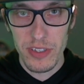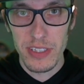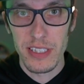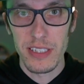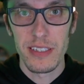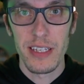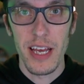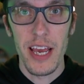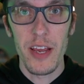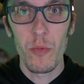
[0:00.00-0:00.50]

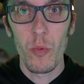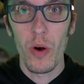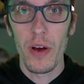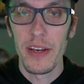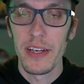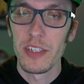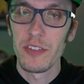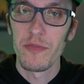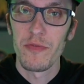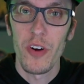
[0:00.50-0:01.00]
today what
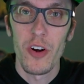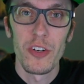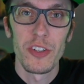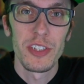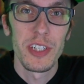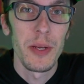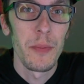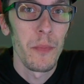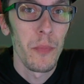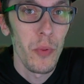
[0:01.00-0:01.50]
his first
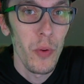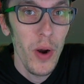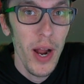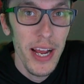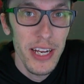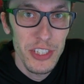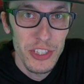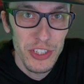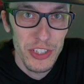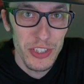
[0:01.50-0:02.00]

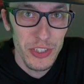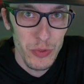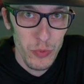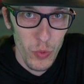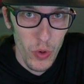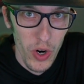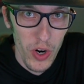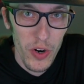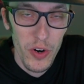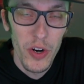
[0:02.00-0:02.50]
impressions
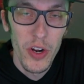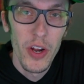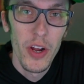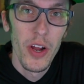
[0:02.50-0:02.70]
were